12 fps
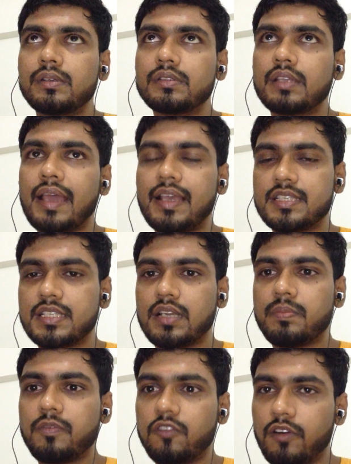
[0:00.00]
the asset
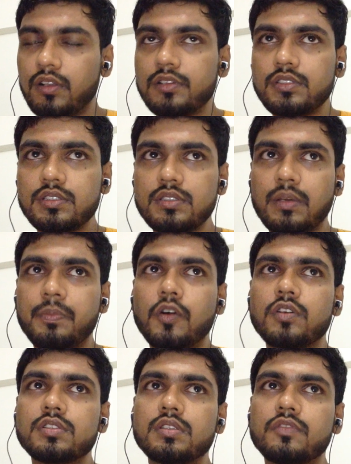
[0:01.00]
follows.
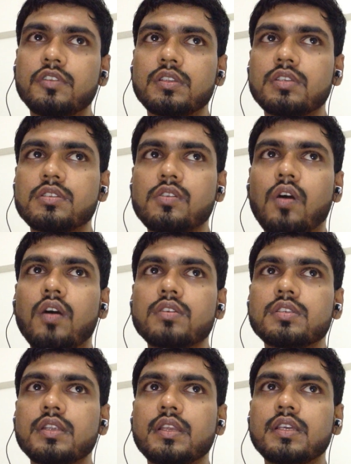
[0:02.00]
Suppose for the
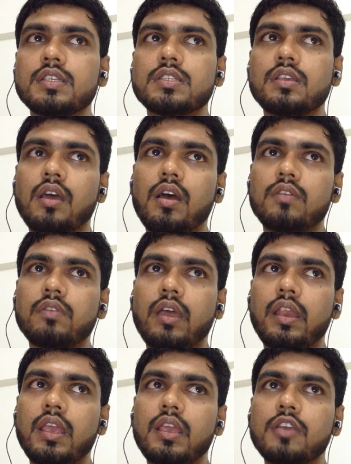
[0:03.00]
stocks, it is
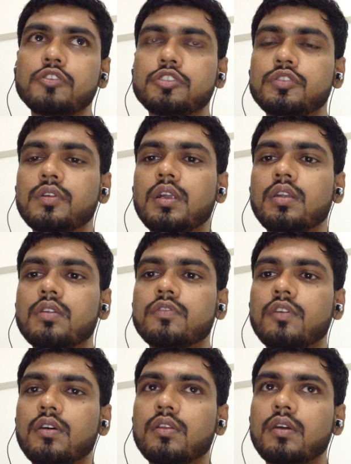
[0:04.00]
very usual to
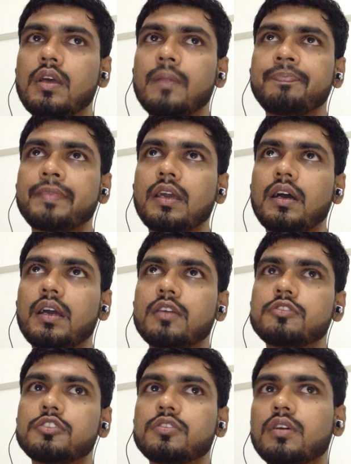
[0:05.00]
follow
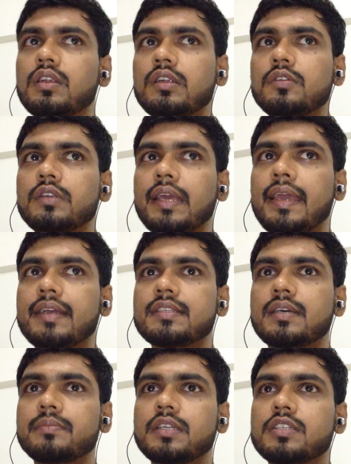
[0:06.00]
usual to take
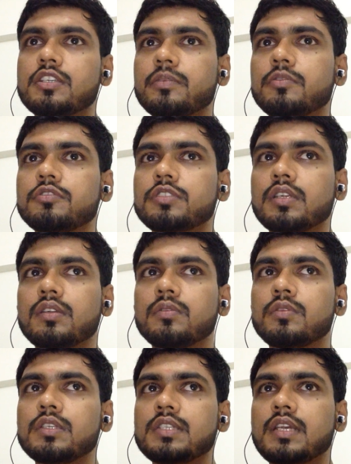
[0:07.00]
some distribution
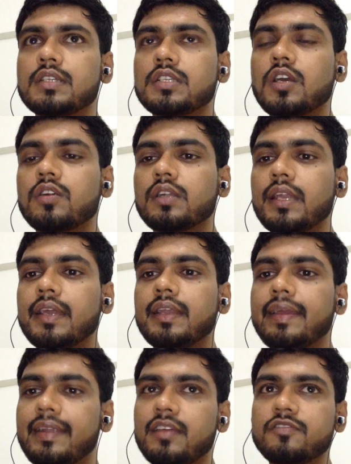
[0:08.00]
which does not take
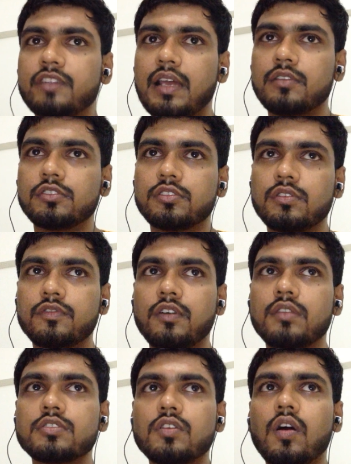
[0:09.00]
negative value. So
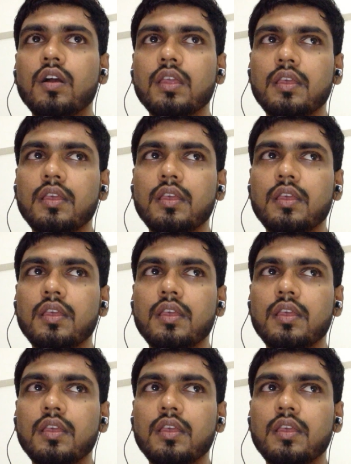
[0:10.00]
for stock,